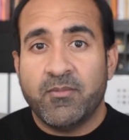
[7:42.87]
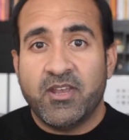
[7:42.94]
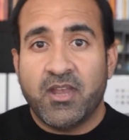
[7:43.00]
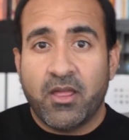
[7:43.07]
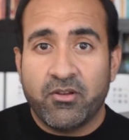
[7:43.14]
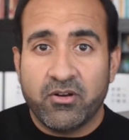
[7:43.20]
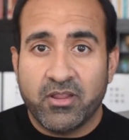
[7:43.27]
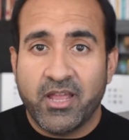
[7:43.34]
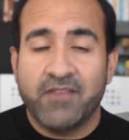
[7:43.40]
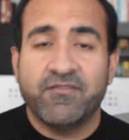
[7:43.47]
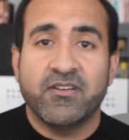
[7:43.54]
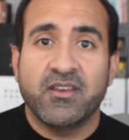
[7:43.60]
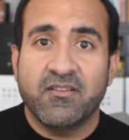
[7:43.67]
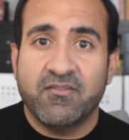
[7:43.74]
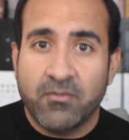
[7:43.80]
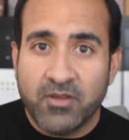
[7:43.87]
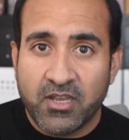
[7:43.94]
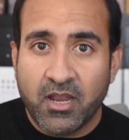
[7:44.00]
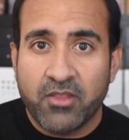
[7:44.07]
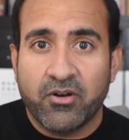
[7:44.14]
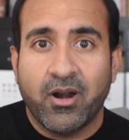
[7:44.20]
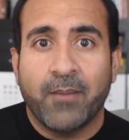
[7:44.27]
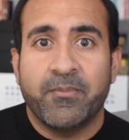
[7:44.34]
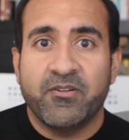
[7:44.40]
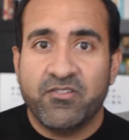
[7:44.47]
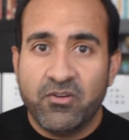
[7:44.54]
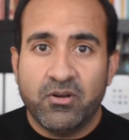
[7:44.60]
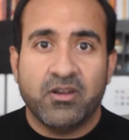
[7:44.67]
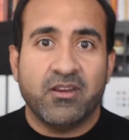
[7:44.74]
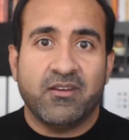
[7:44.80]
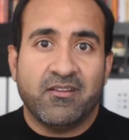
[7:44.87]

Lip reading: another life and give them another opportunity